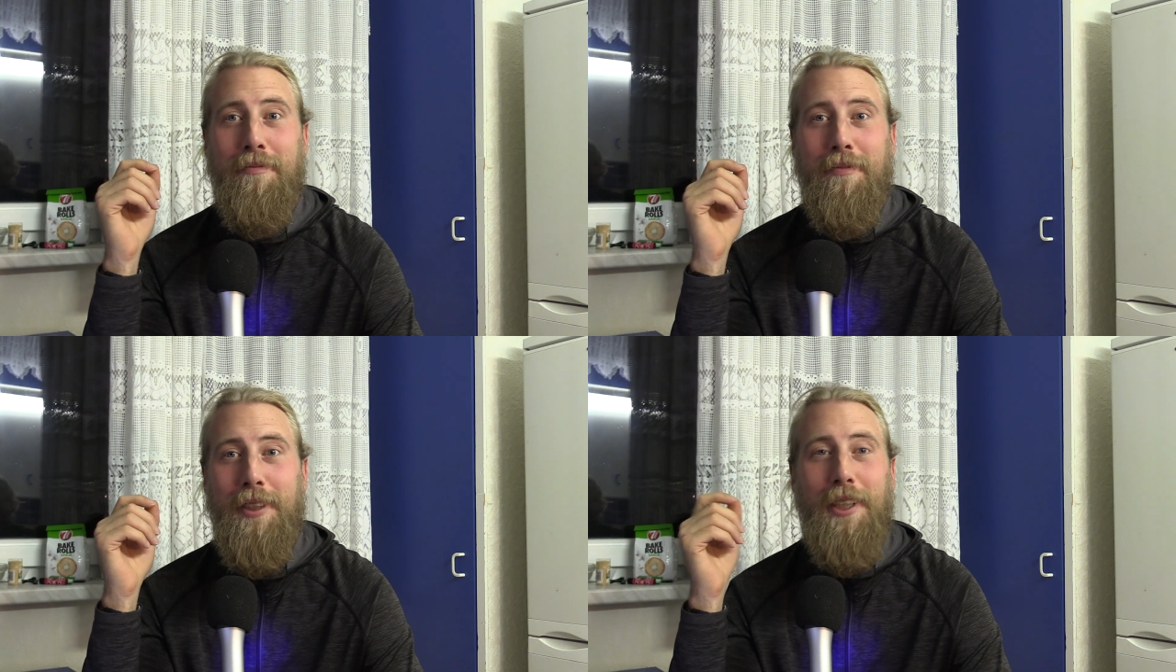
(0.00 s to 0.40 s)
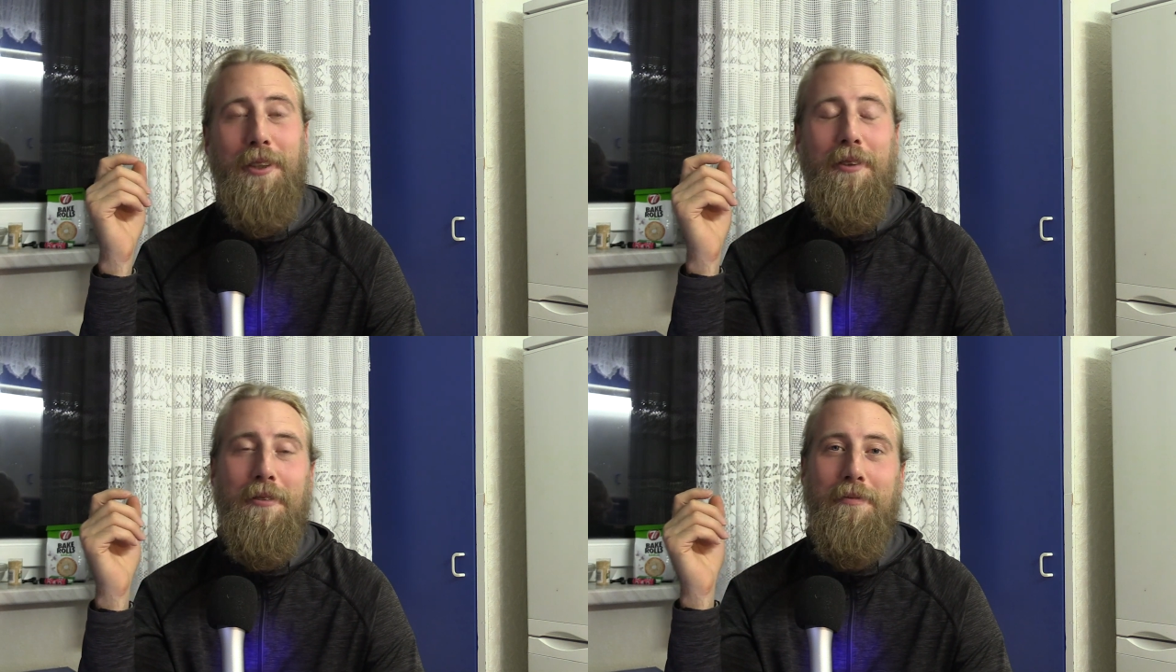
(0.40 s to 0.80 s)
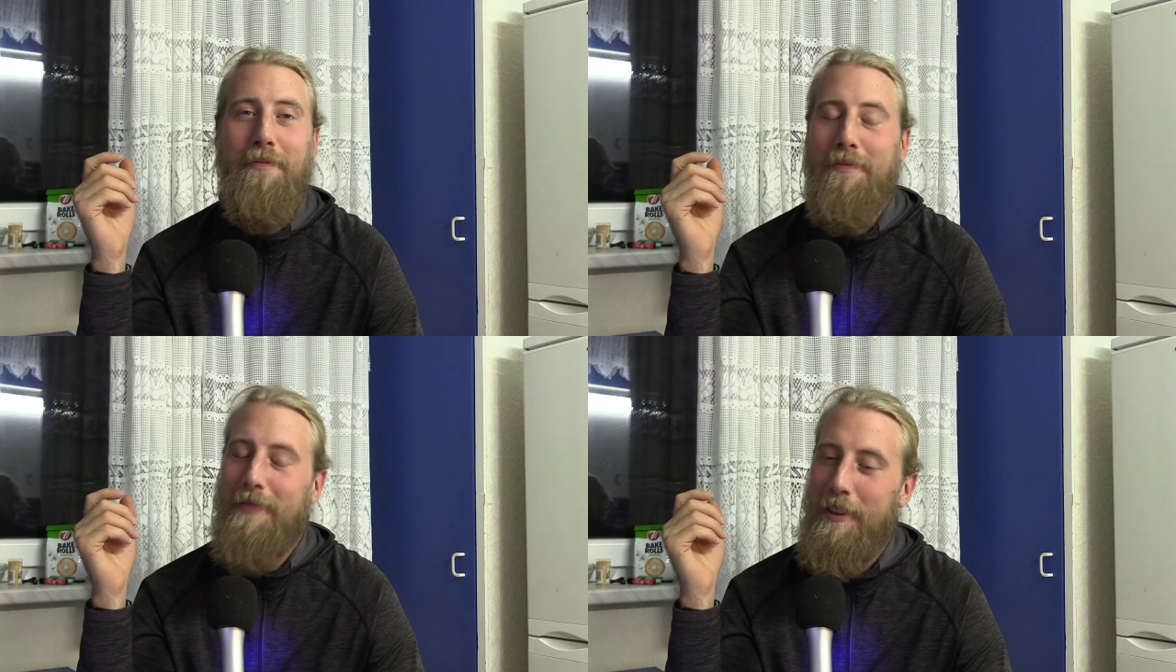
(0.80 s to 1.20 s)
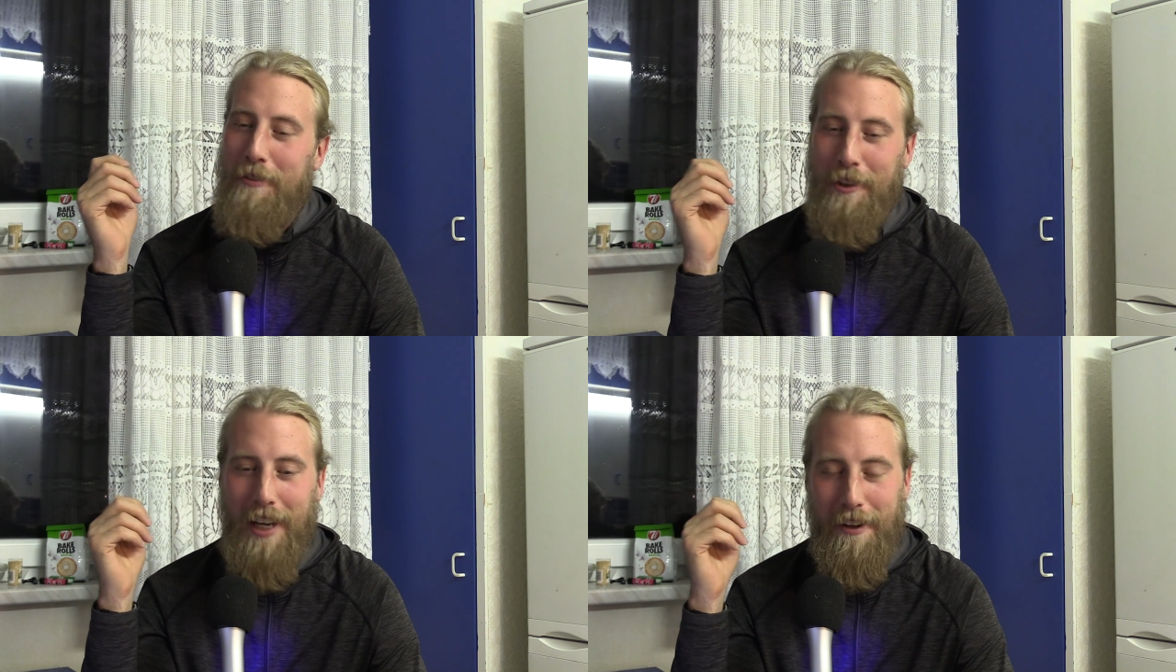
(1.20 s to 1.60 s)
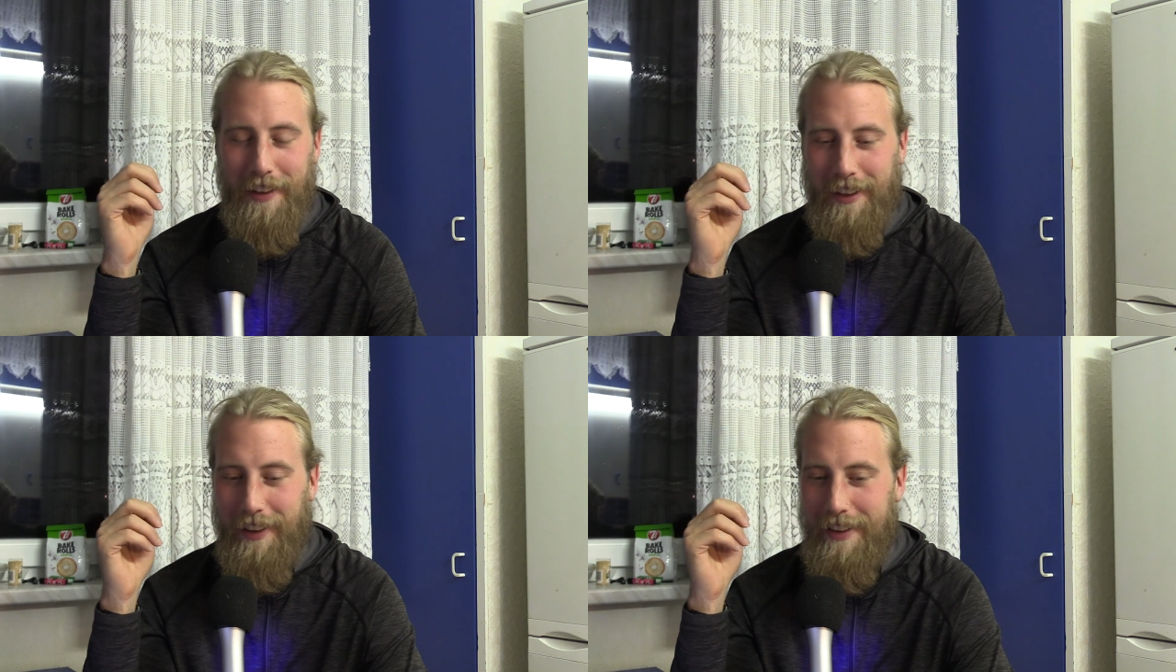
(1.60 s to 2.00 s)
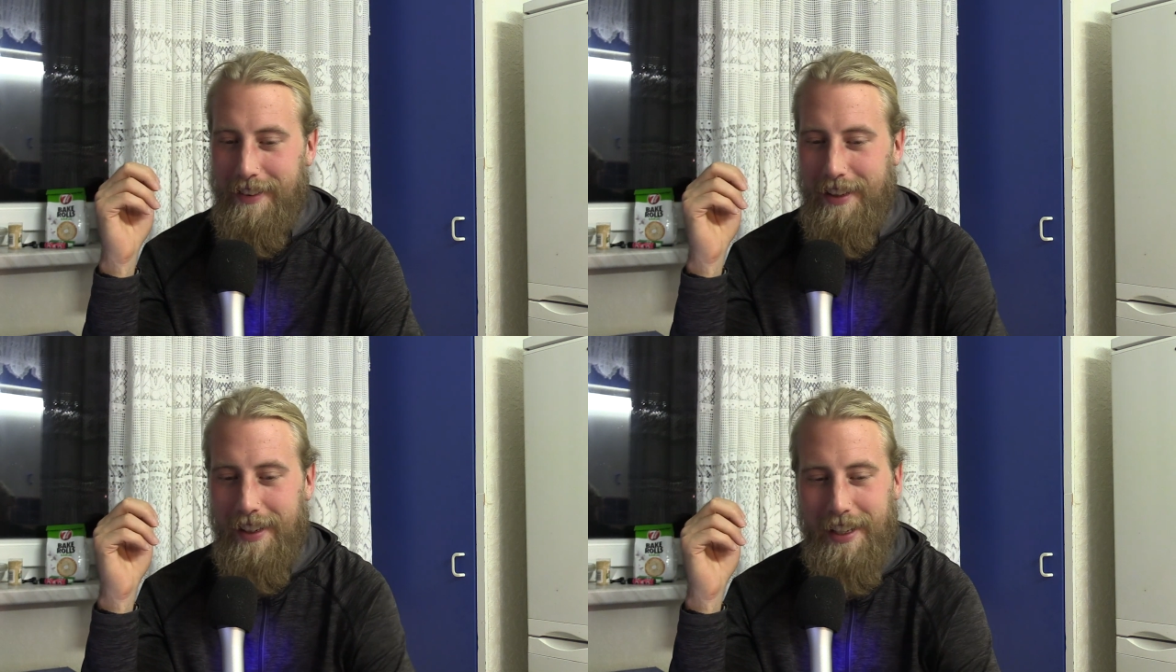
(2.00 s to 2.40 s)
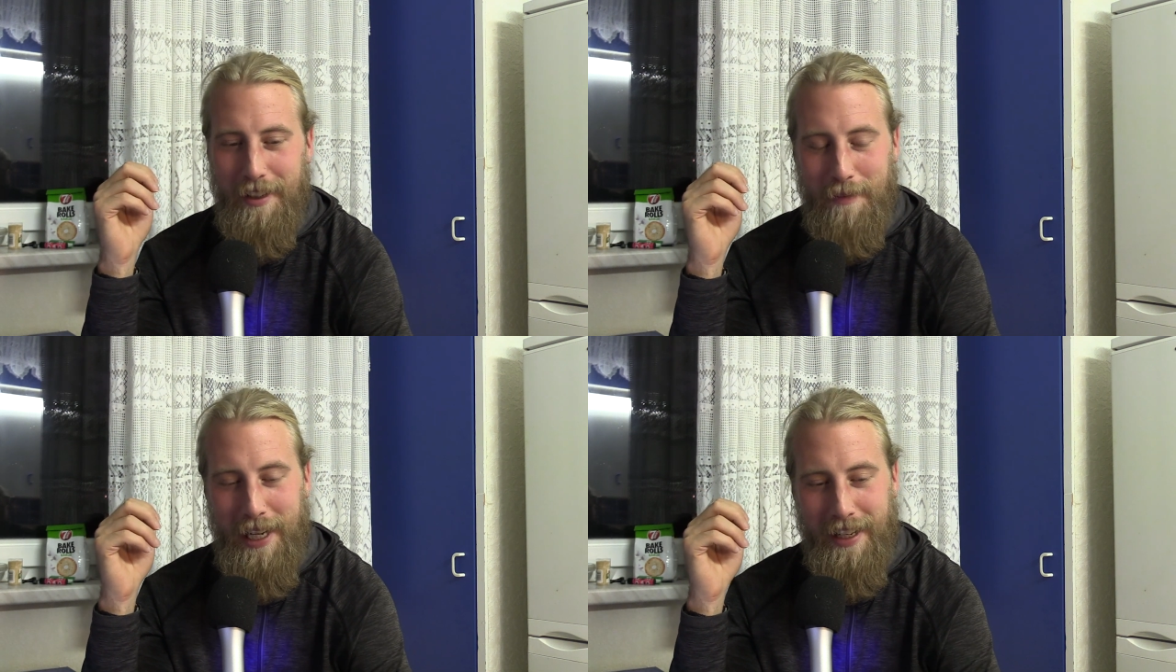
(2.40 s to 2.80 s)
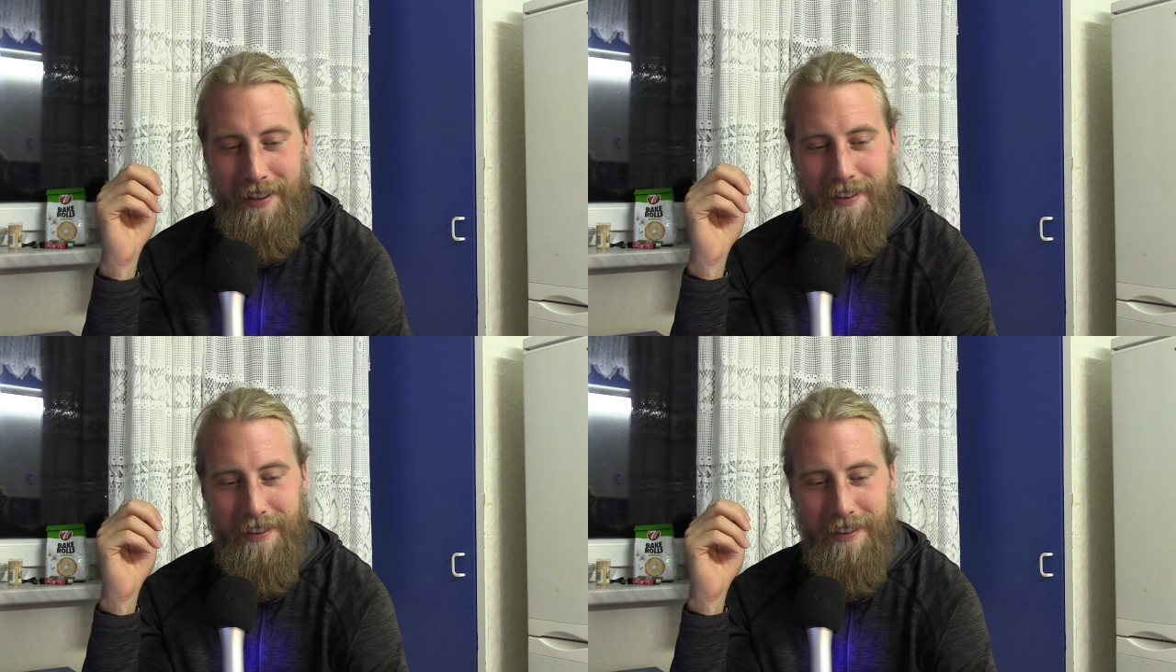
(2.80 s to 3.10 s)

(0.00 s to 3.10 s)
So if you're out there listening in, man,